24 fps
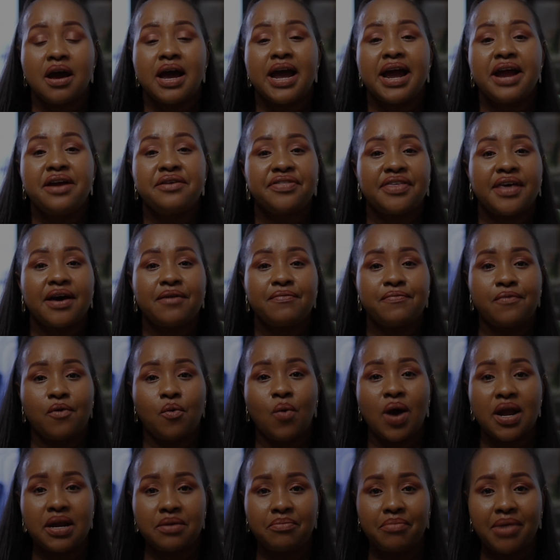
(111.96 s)
either for
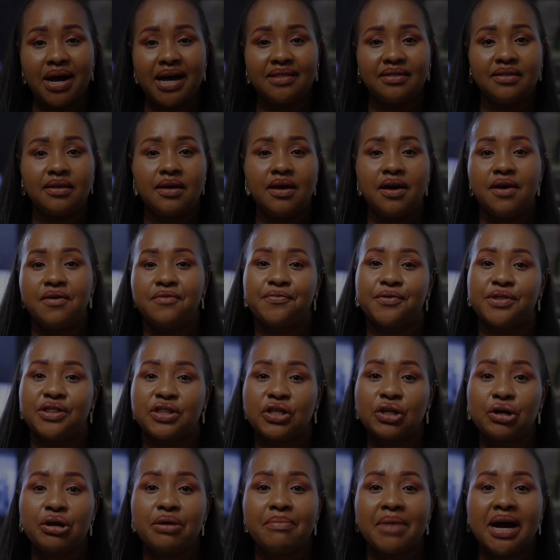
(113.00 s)
1 month, for
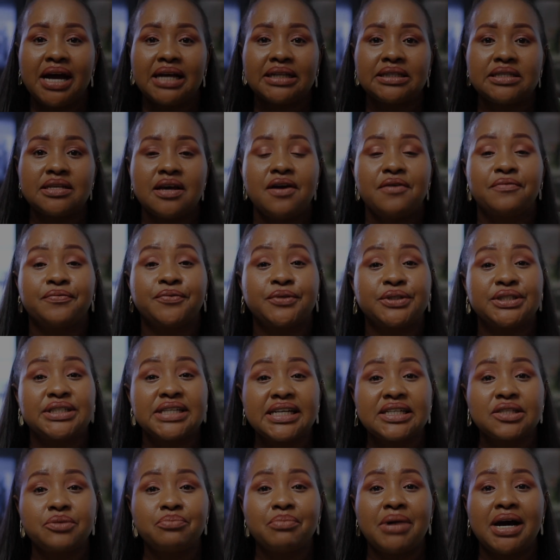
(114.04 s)
3 months, for
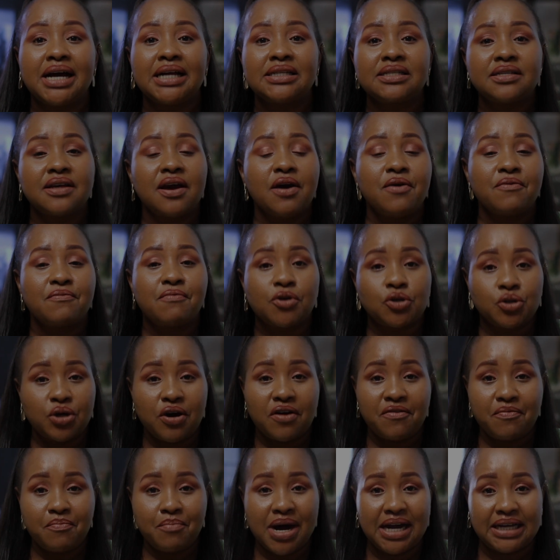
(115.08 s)
6 months, for
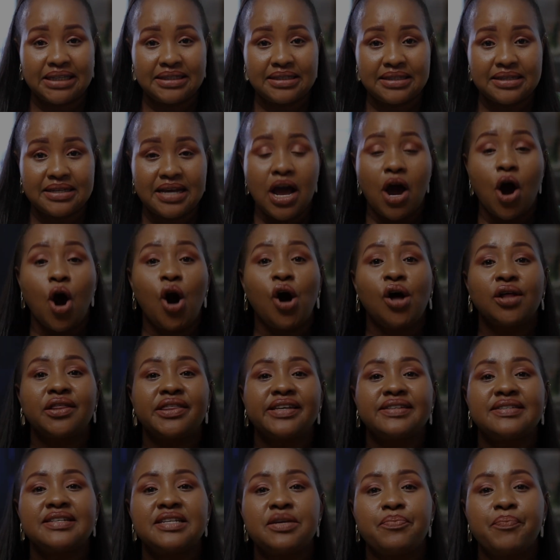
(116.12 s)
12 months. All
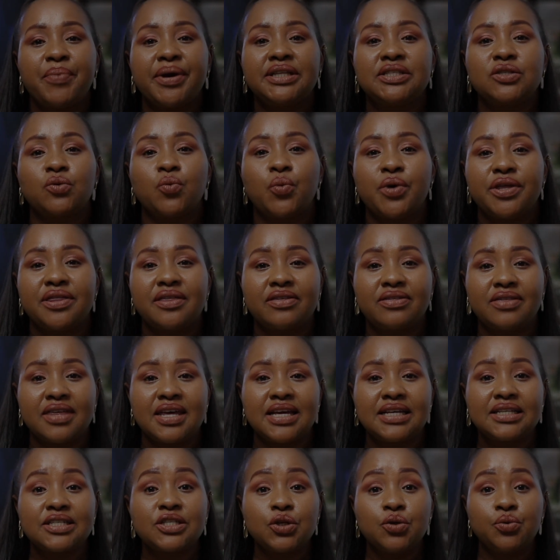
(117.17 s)
this depends with the
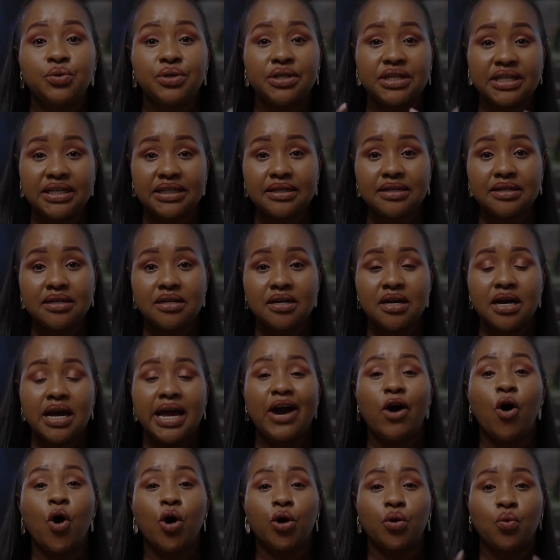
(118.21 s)
things you need
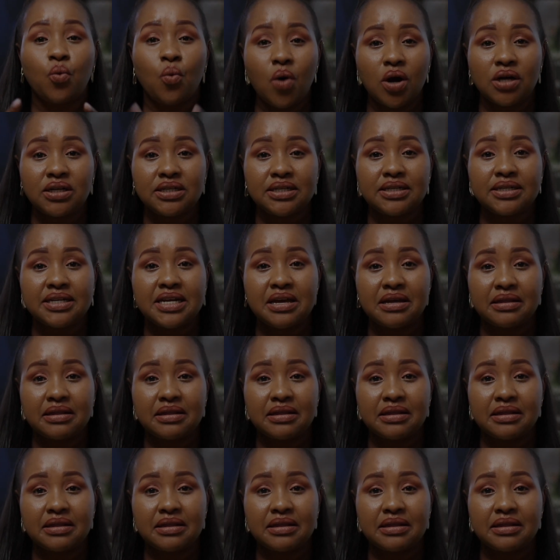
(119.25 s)
or want